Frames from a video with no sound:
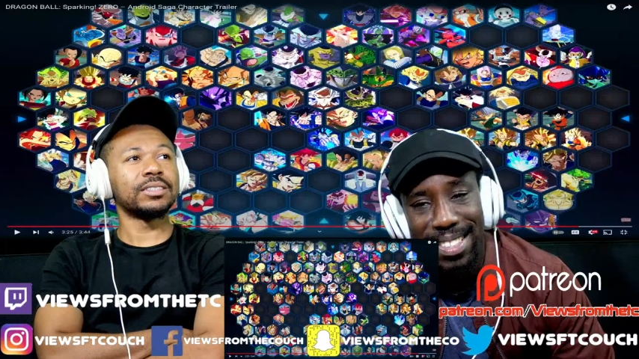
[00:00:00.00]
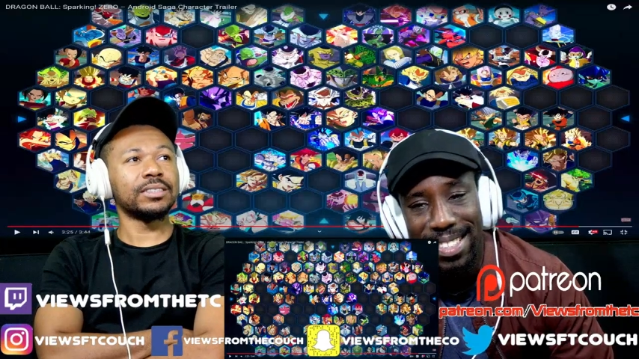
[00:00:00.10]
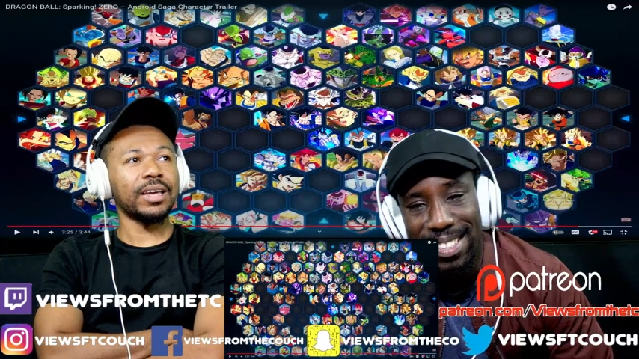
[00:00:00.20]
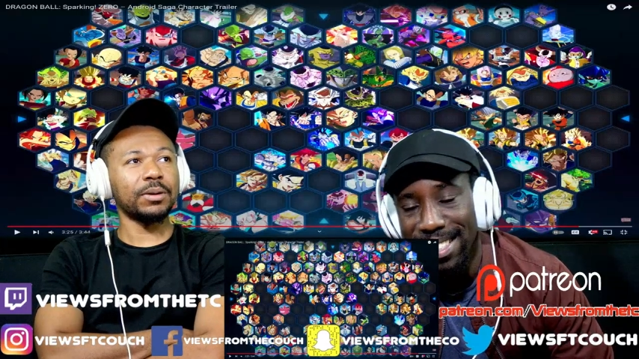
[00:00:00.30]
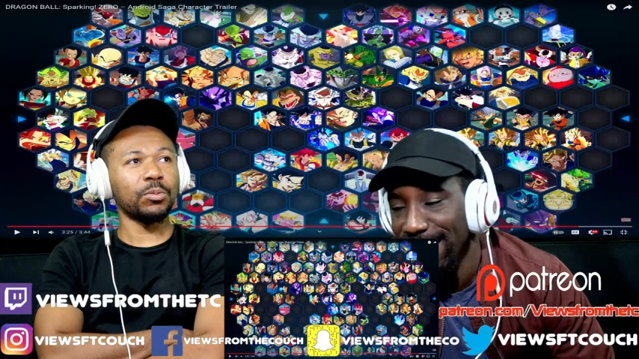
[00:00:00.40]

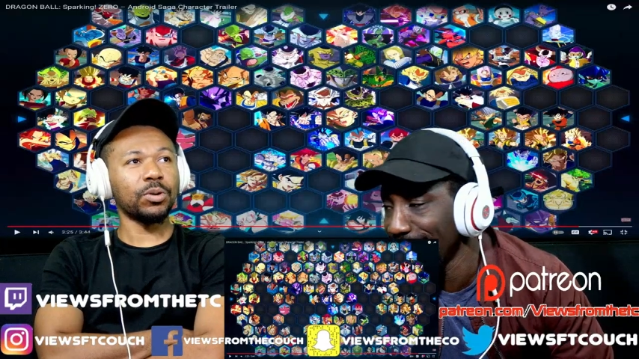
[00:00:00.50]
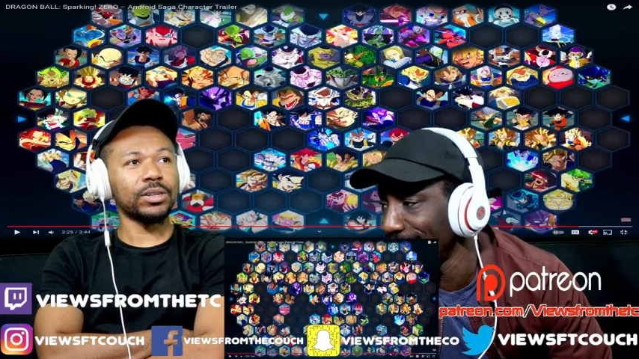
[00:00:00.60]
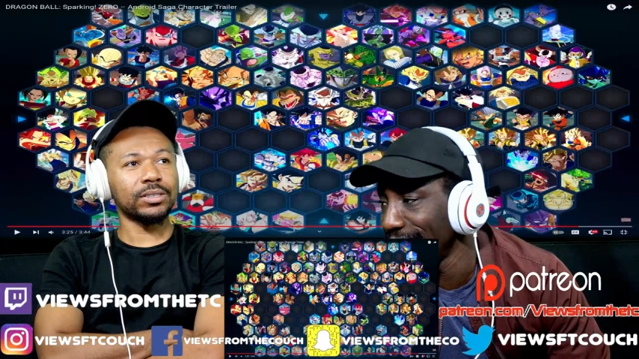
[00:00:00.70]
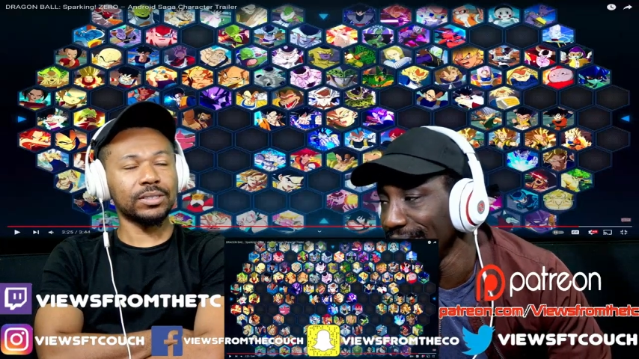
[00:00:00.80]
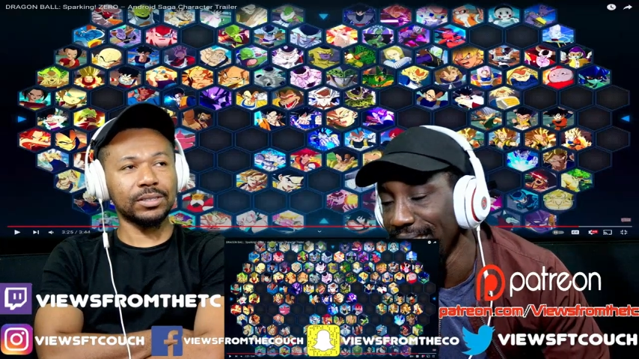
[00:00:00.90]
Speaker 1: day one
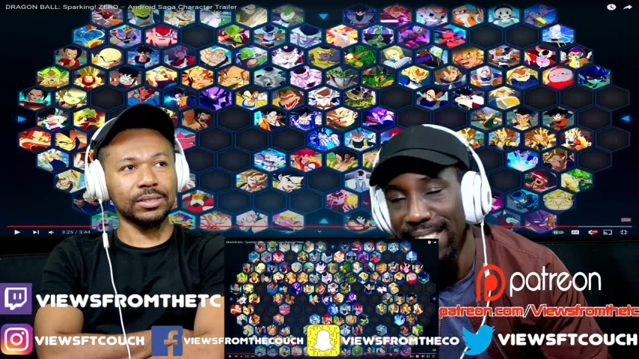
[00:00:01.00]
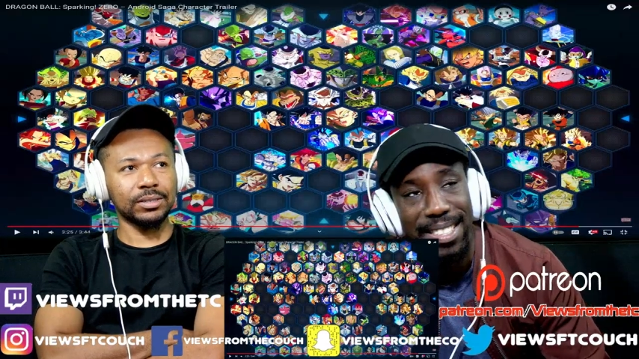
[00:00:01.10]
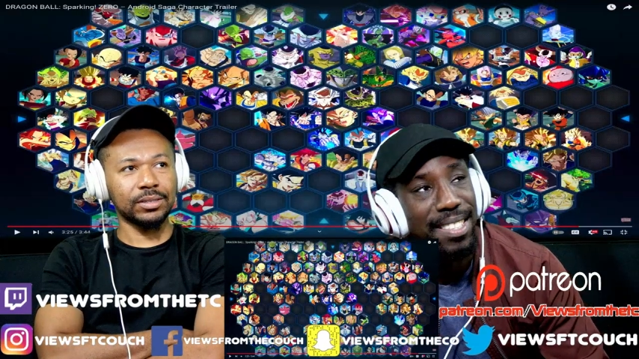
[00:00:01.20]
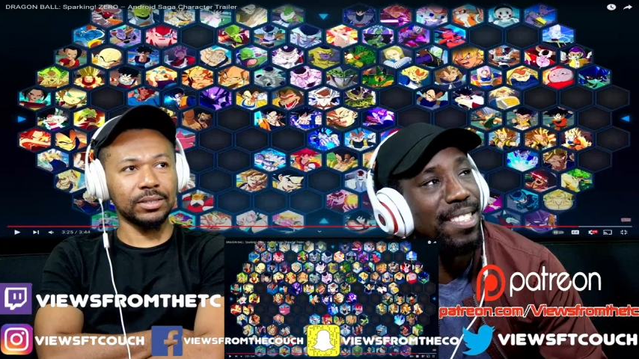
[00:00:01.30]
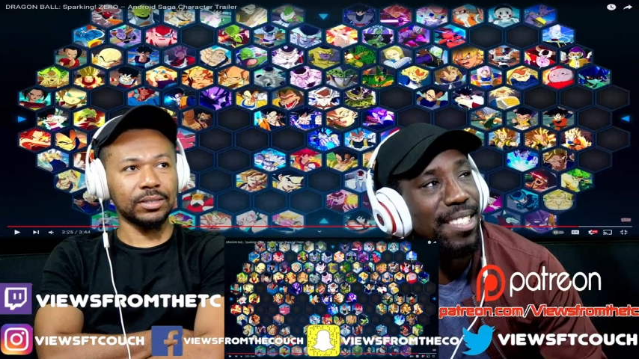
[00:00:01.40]

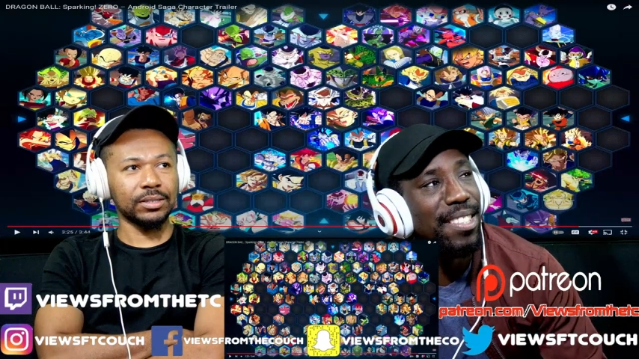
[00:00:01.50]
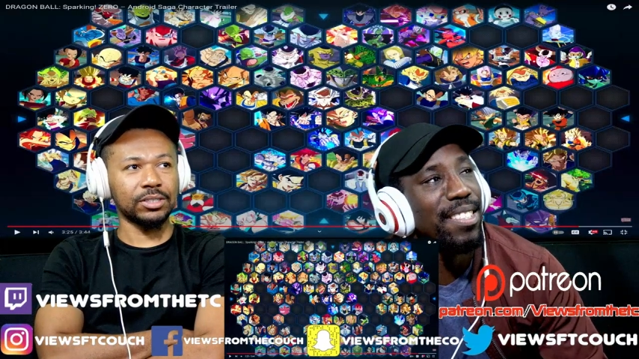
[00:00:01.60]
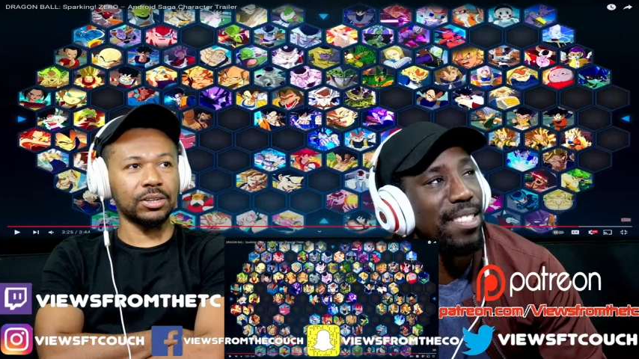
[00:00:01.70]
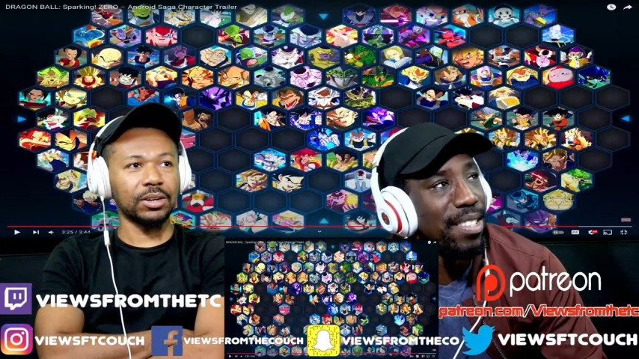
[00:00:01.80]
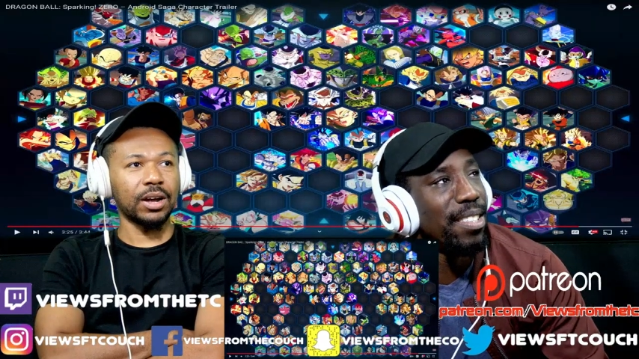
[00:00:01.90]

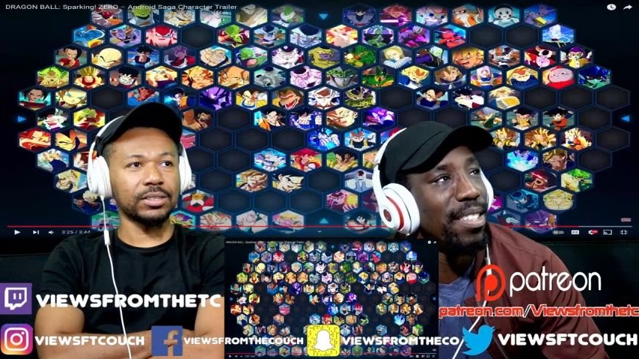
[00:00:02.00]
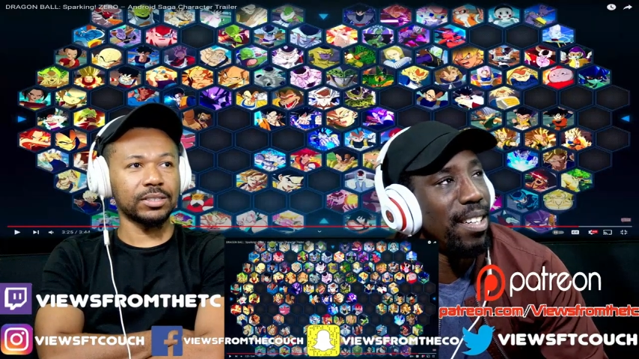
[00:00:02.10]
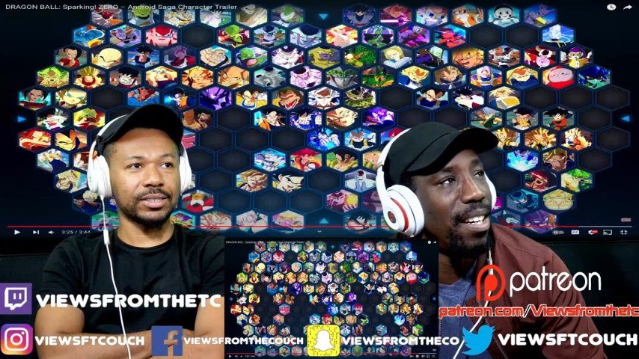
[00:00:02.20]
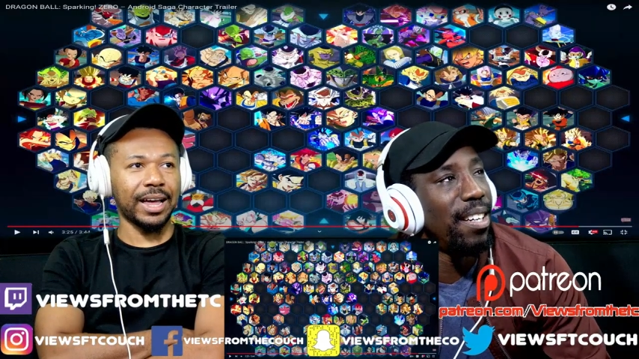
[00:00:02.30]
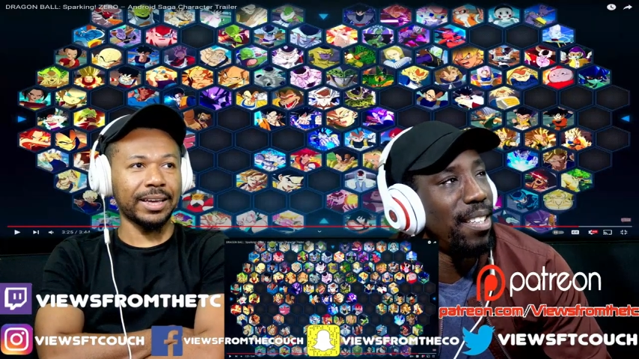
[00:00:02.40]

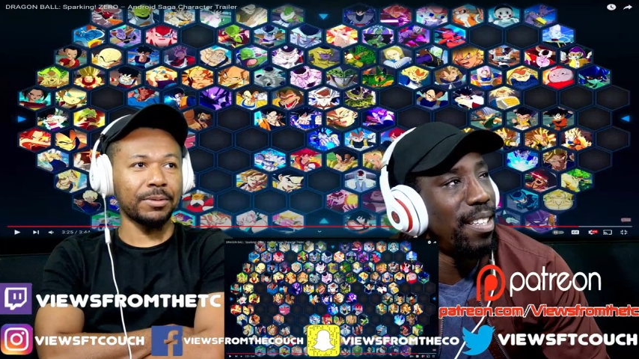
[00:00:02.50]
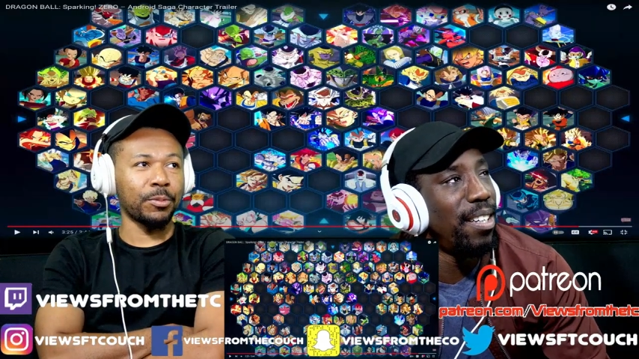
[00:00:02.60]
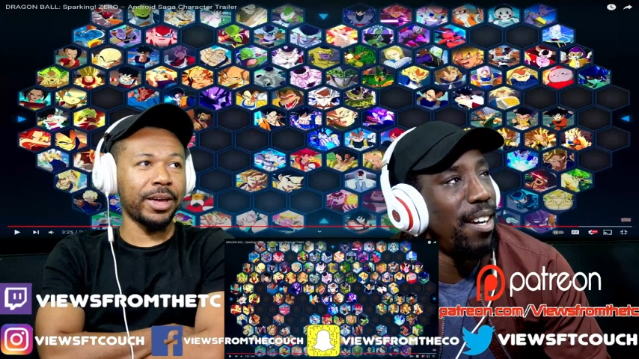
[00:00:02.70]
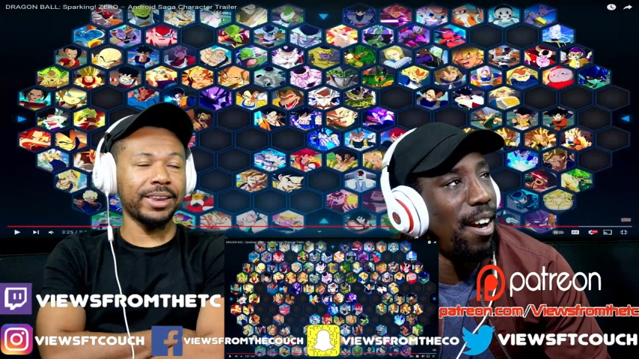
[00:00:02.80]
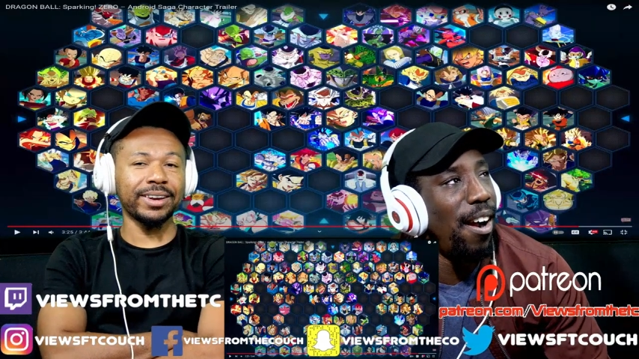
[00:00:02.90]
nonsense. I can
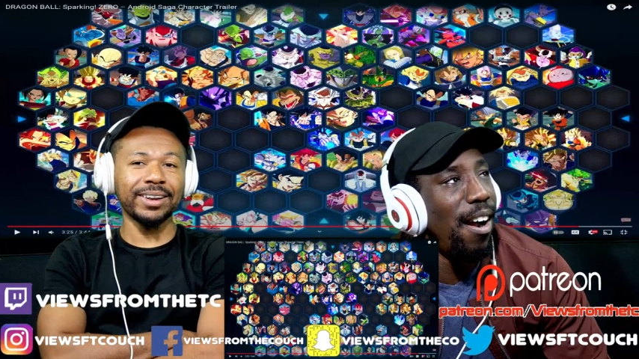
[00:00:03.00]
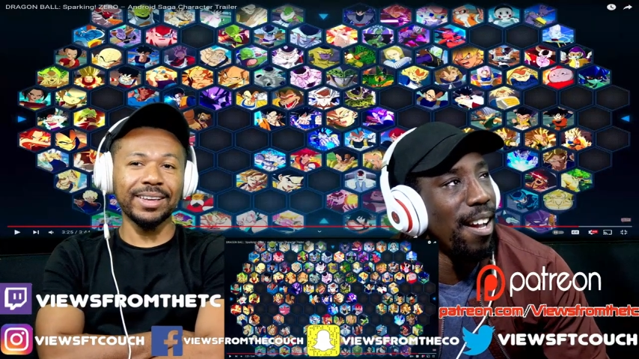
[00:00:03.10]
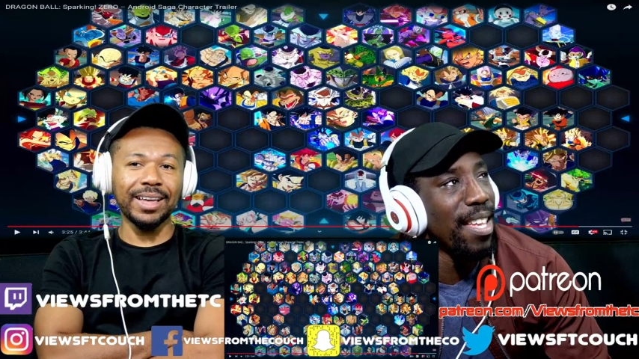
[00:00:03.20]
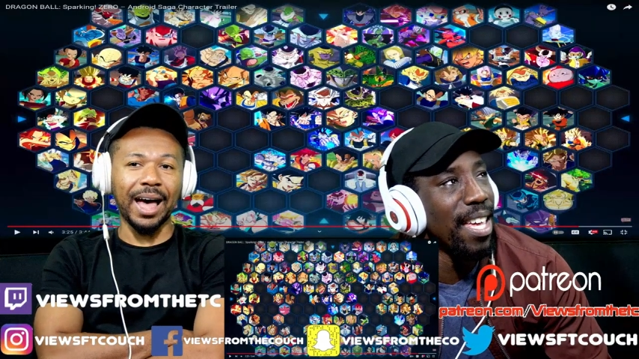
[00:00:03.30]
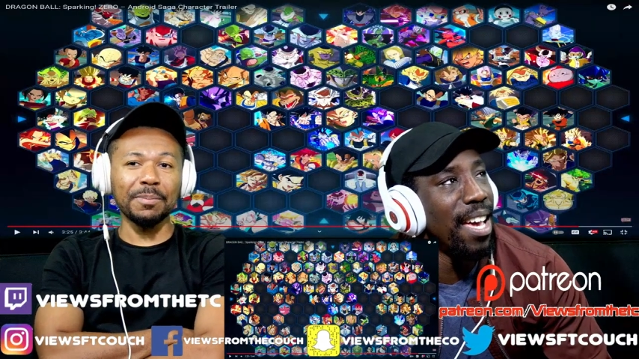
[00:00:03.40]
wait.
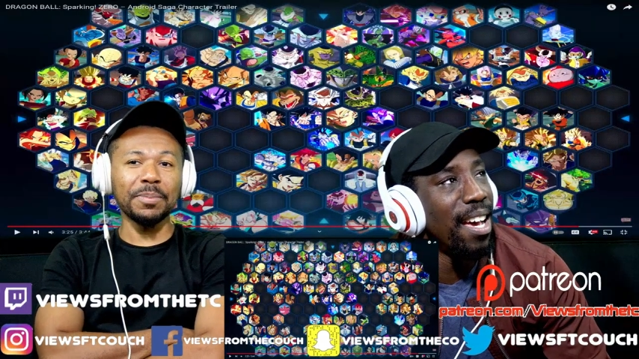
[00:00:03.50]
Yeah. I've